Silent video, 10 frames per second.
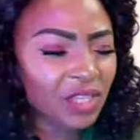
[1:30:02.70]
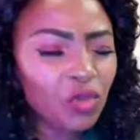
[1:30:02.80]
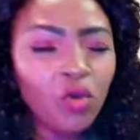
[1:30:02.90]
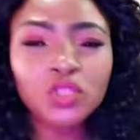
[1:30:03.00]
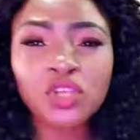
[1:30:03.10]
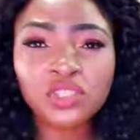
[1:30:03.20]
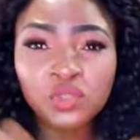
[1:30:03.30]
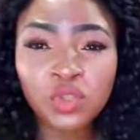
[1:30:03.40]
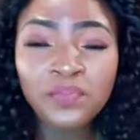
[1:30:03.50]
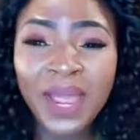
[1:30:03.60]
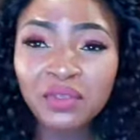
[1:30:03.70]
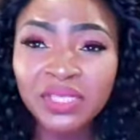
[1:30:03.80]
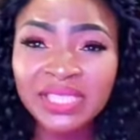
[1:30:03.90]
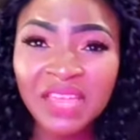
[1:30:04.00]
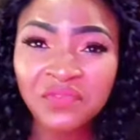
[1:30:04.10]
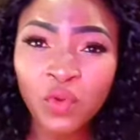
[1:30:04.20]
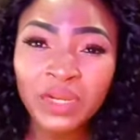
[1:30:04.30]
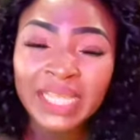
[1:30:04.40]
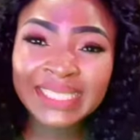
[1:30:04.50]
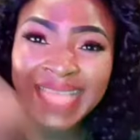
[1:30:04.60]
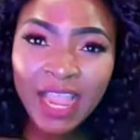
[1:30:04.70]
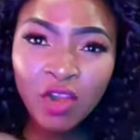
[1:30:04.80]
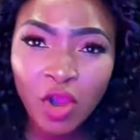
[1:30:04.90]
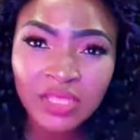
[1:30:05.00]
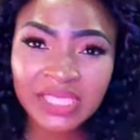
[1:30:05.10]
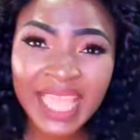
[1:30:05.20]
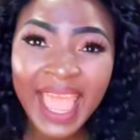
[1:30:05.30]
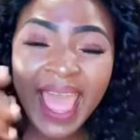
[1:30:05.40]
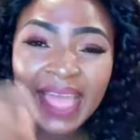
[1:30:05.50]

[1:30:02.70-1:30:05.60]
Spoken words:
you go just, you by yourself, you go to thank God, say,